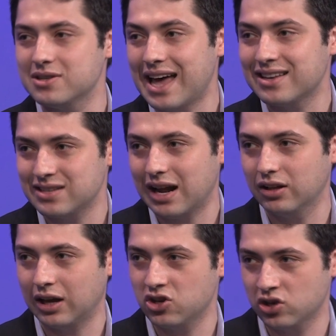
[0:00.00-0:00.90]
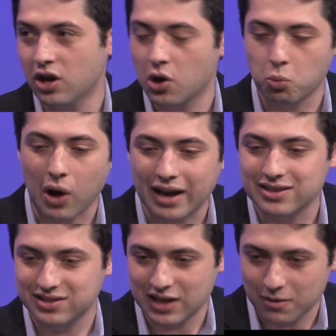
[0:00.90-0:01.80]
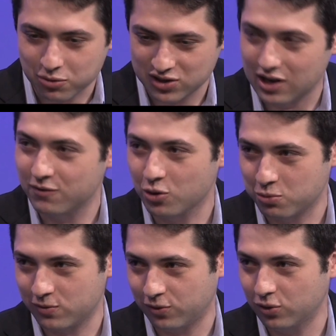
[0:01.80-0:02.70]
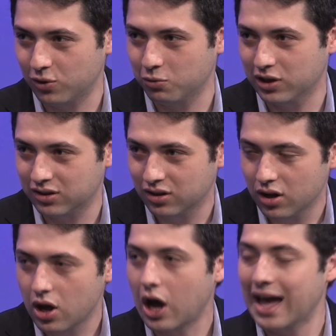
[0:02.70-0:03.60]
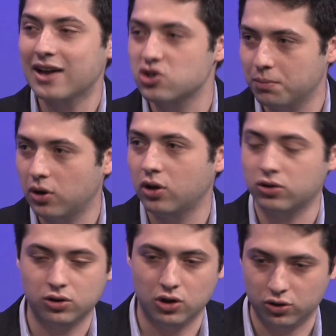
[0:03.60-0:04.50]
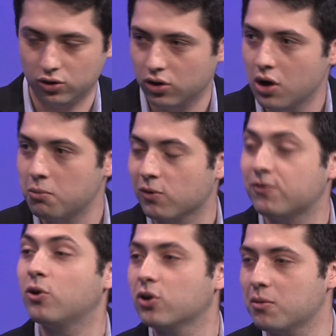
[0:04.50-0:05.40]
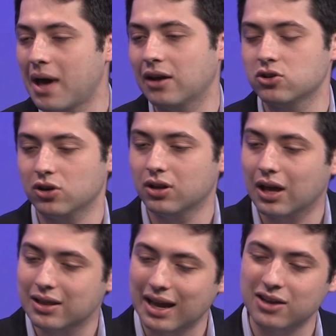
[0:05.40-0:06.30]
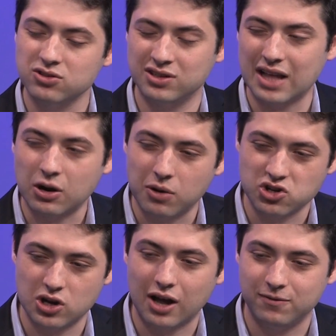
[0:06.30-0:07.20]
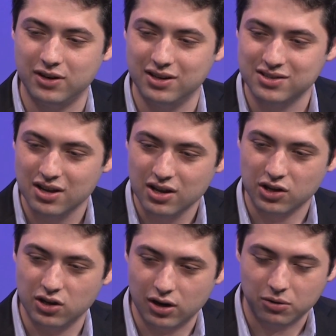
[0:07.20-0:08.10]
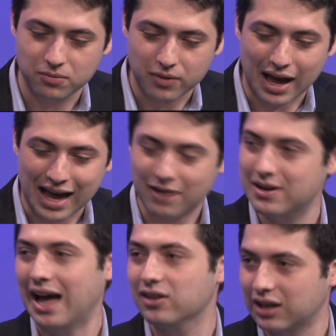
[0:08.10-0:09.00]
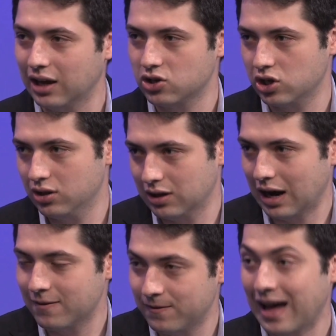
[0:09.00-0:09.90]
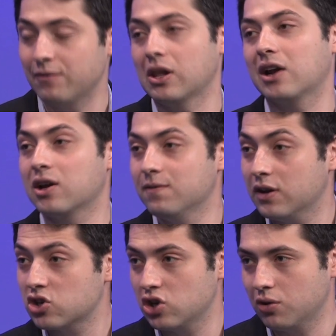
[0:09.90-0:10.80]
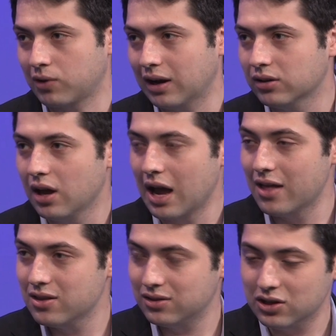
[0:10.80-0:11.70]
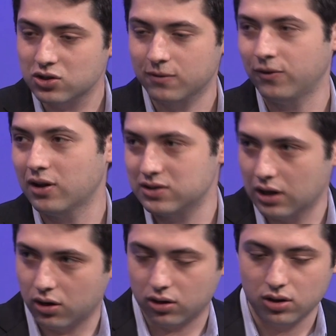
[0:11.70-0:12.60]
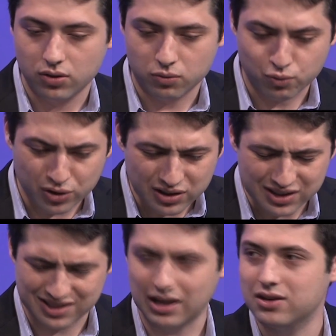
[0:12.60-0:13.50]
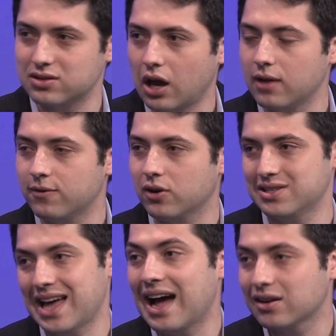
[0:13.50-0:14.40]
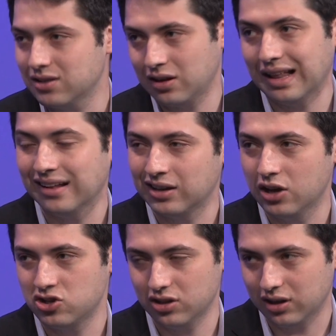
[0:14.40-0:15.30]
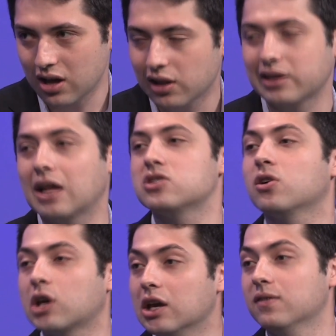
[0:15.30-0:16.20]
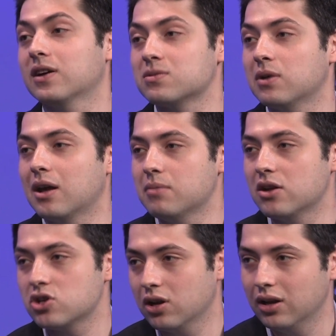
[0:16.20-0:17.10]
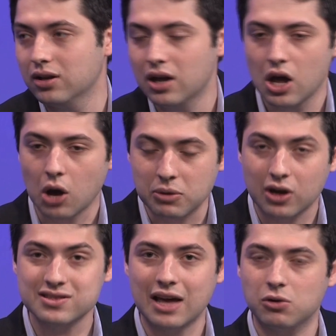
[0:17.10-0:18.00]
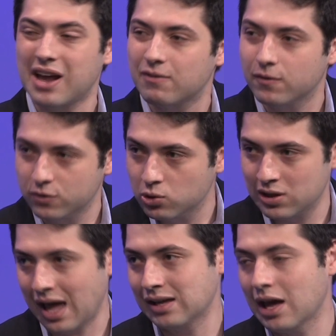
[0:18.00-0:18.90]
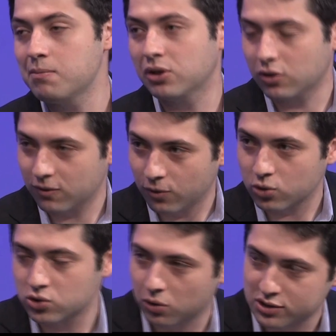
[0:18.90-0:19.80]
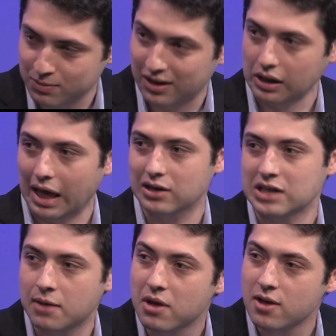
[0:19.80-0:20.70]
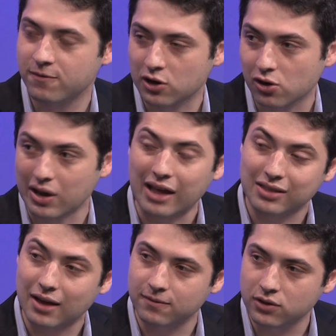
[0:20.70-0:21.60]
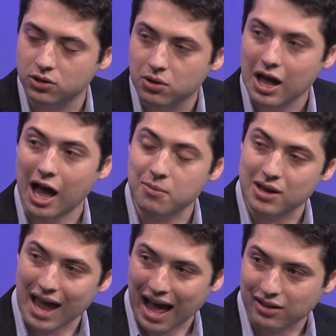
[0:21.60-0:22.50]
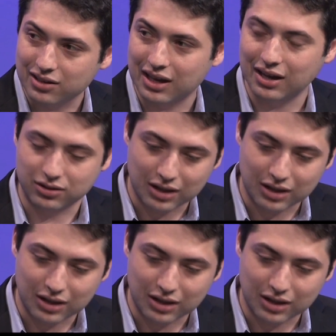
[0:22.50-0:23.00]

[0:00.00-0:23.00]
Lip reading: is asset allocation. Why is 10% of your portfolio with a Hedgeable or another portfolio manager? And the answer to that question often is, I have an allocation that I have a lot of conviction around, and these are funds that are really set aside for a tactical allocation, like that turkey investment I mentioned. And because I don't have a view in that yet, but there are folks who are spending a lot of time figuring out that view, I'm going to allocate